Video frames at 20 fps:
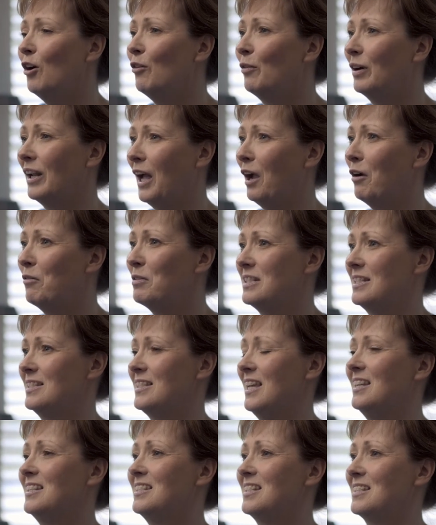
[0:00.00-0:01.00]
What I would
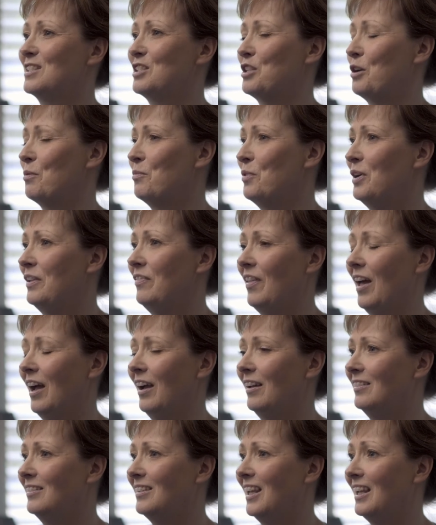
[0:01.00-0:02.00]
say to someone
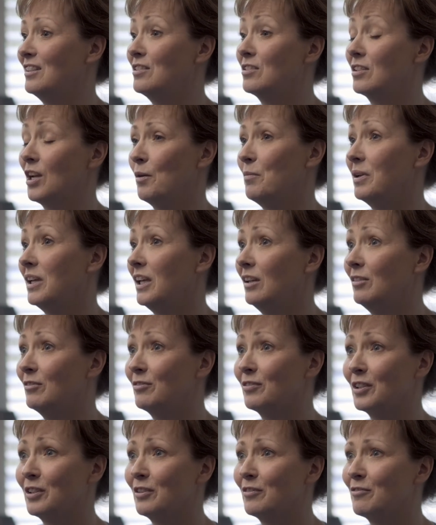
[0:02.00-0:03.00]
that, that is coming in
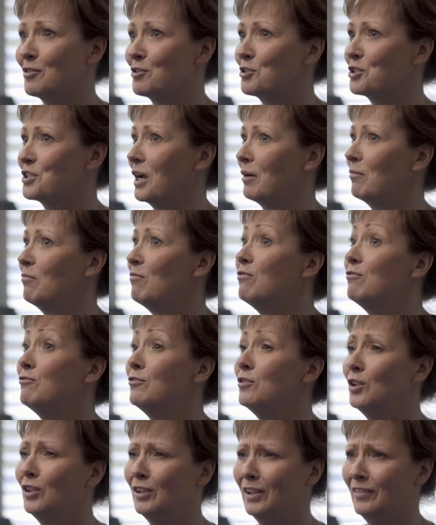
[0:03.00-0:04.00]
for the first time
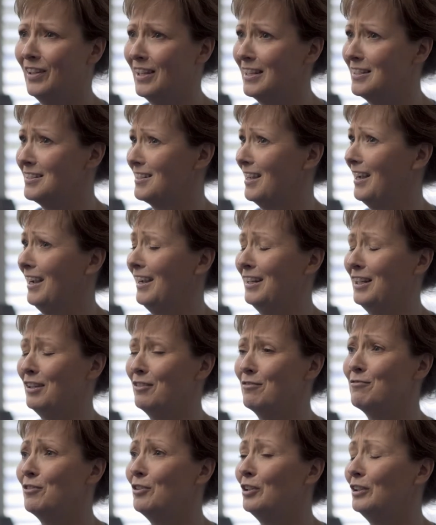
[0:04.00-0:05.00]
full of
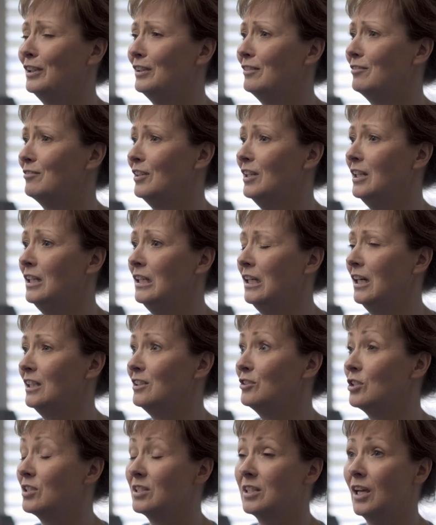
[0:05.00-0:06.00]
anxiety, full of
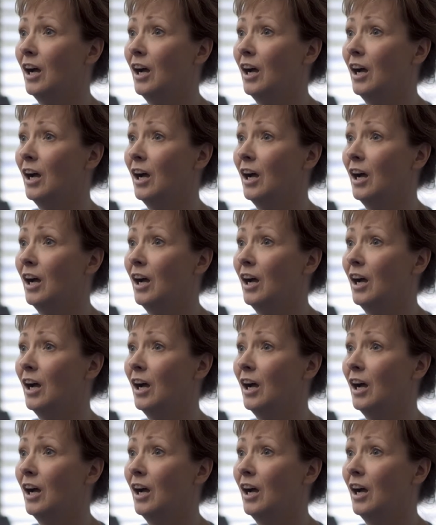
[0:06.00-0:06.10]
just